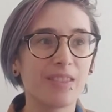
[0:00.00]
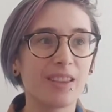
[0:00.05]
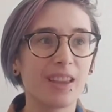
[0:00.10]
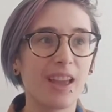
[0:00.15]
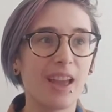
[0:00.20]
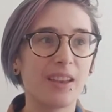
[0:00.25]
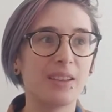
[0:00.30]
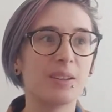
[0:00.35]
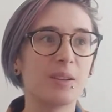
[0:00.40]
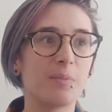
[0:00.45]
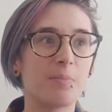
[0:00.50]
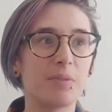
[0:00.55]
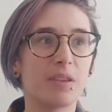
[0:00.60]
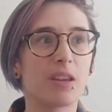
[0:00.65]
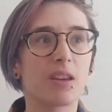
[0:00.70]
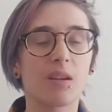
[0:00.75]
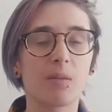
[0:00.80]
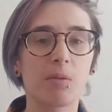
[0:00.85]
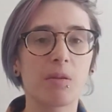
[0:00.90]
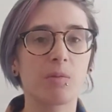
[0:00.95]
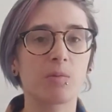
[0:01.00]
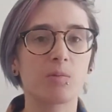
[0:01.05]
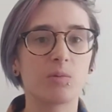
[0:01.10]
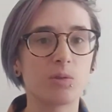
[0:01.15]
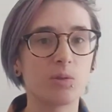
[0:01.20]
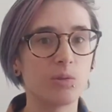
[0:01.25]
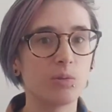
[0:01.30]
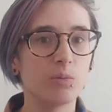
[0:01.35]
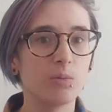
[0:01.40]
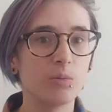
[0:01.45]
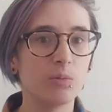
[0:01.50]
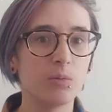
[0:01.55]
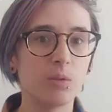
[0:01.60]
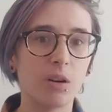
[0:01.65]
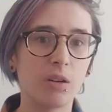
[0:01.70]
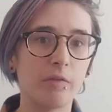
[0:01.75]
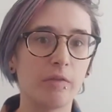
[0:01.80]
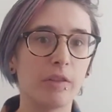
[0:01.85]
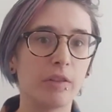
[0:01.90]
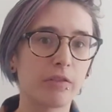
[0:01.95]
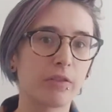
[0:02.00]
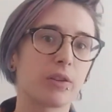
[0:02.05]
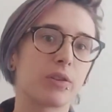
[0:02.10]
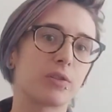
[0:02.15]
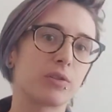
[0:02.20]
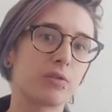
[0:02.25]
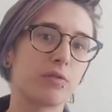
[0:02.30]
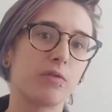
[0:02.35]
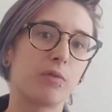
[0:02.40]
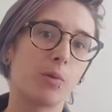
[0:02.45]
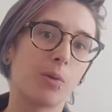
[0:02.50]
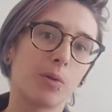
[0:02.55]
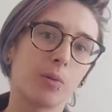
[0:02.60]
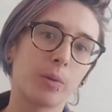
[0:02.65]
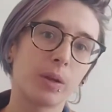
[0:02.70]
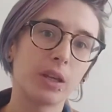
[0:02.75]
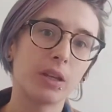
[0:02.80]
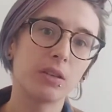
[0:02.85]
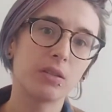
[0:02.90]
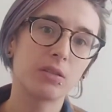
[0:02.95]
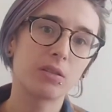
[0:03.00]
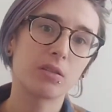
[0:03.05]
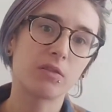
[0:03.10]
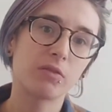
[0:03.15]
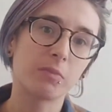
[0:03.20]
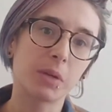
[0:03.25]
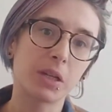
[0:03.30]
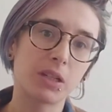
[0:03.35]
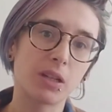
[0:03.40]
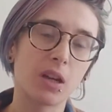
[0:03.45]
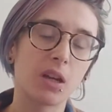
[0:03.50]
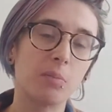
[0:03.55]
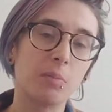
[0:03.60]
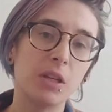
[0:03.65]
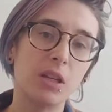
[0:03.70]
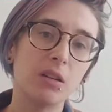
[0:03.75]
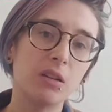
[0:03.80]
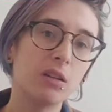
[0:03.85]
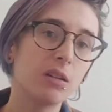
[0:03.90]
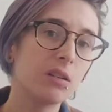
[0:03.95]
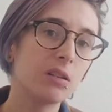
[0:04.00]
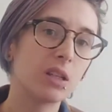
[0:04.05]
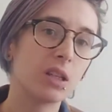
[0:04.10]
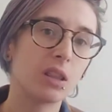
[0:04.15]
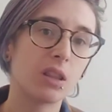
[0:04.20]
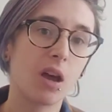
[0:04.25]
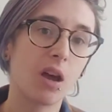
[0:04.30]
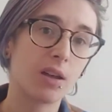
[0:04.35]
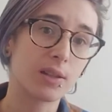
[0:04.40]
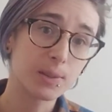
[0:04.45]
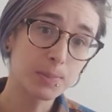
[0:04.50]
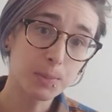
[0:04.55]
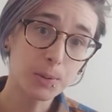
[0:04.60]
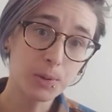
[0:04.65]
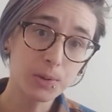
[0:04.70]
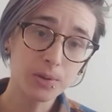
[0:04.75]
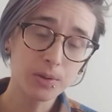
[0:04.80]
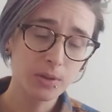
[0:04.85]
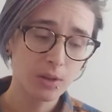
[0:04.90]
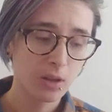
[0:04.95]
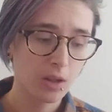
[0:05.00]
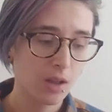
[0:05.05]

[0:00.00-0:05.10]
ended up being about 2 of the first 4 weeks of my time here in the hospital.